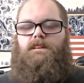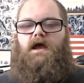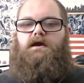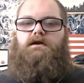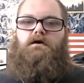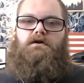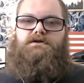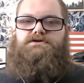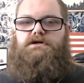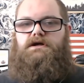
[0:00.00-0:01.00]

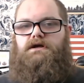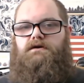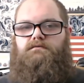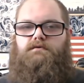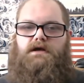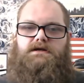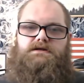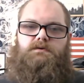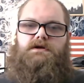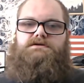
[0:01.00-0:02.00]
ideology,
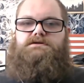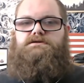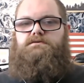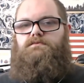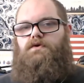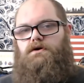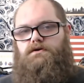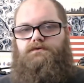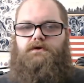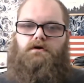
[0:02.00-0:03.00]
anti-racism,
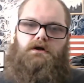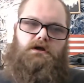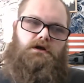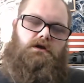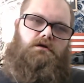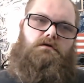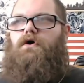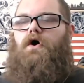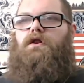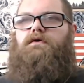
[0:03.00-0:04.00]
critical theory,
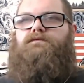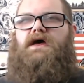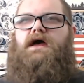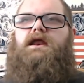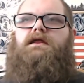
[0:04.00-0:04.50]
all of that.